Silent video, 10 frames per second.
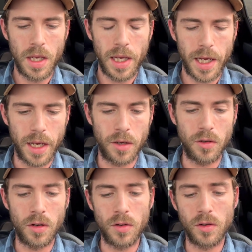And
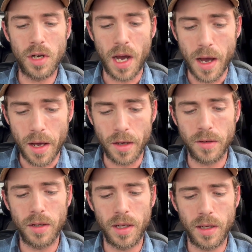another
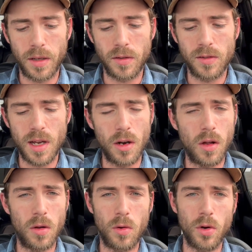con is not
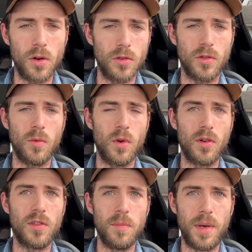all orders are
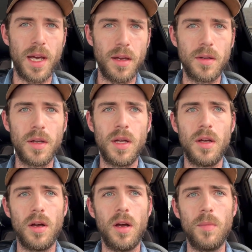worth the pay.
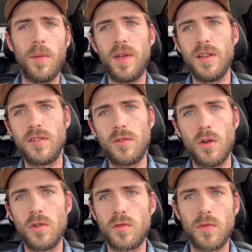This
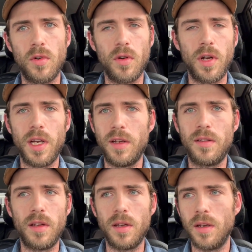goes for
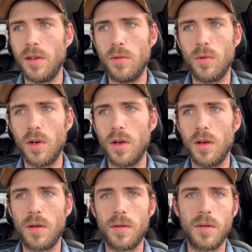anything,
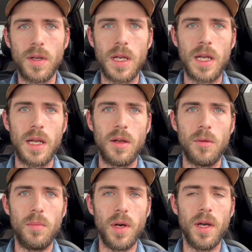anywhere,
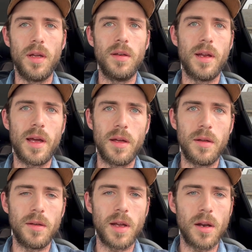but not
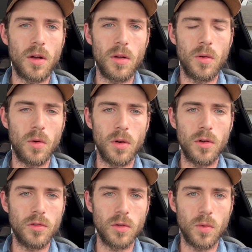all
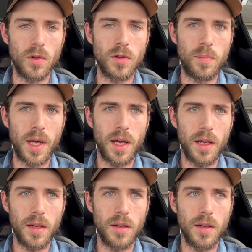orders are worth the
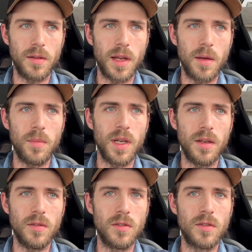pay. And that
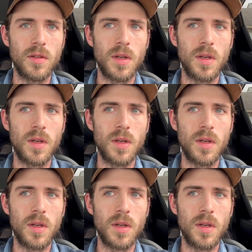means